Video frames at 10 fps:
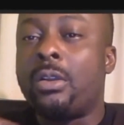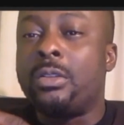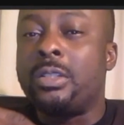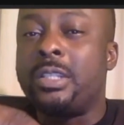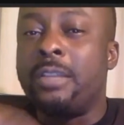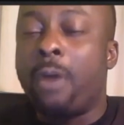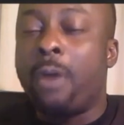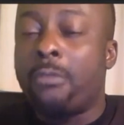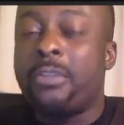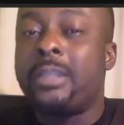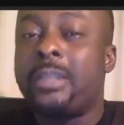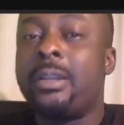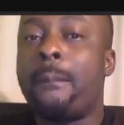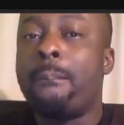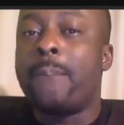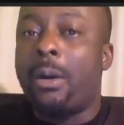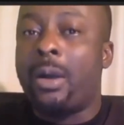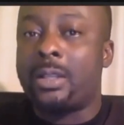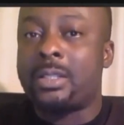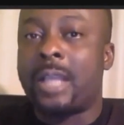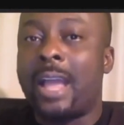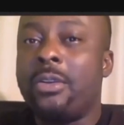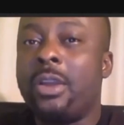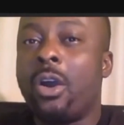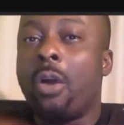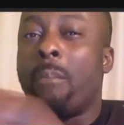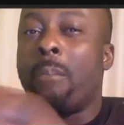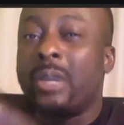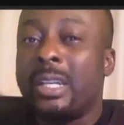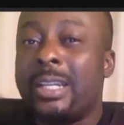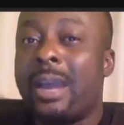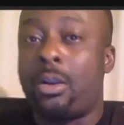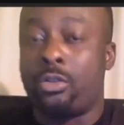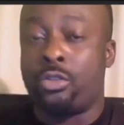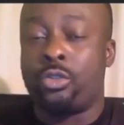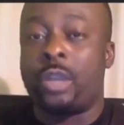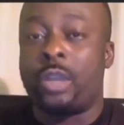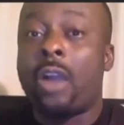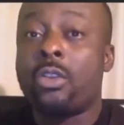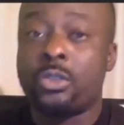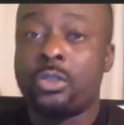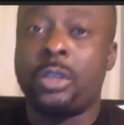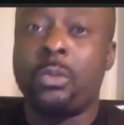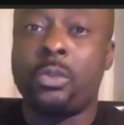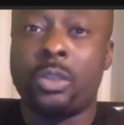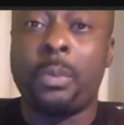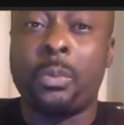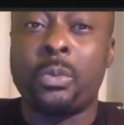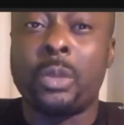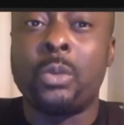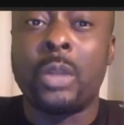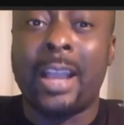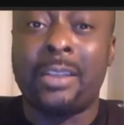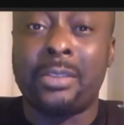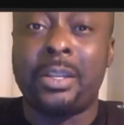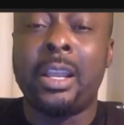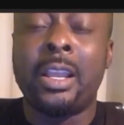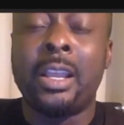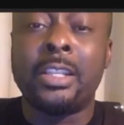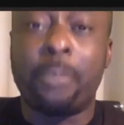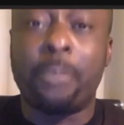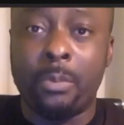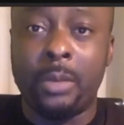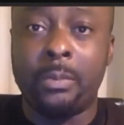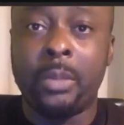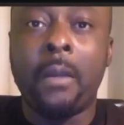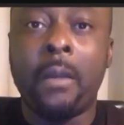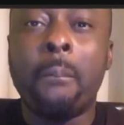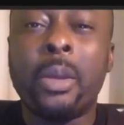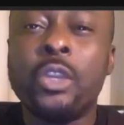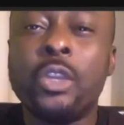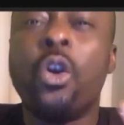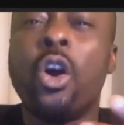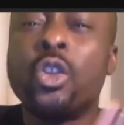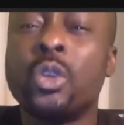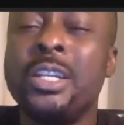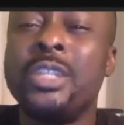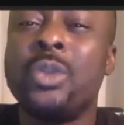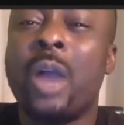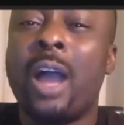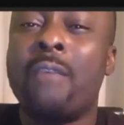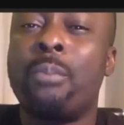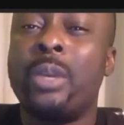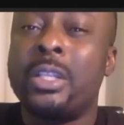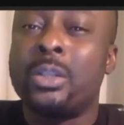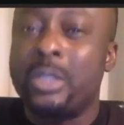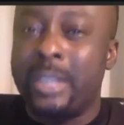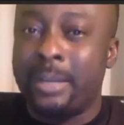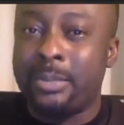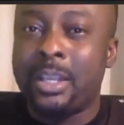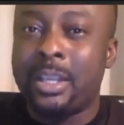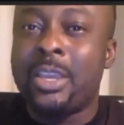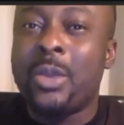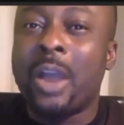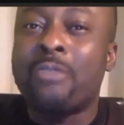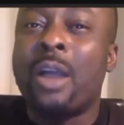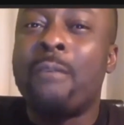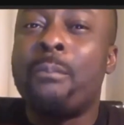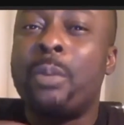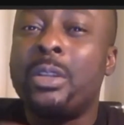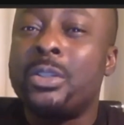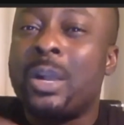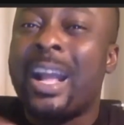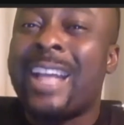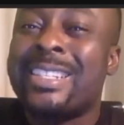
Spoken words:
devolving powers and unbundling our constitution. Our constitution, some people will agree, is a problem. But you also need to have political depth. You have to have political cast and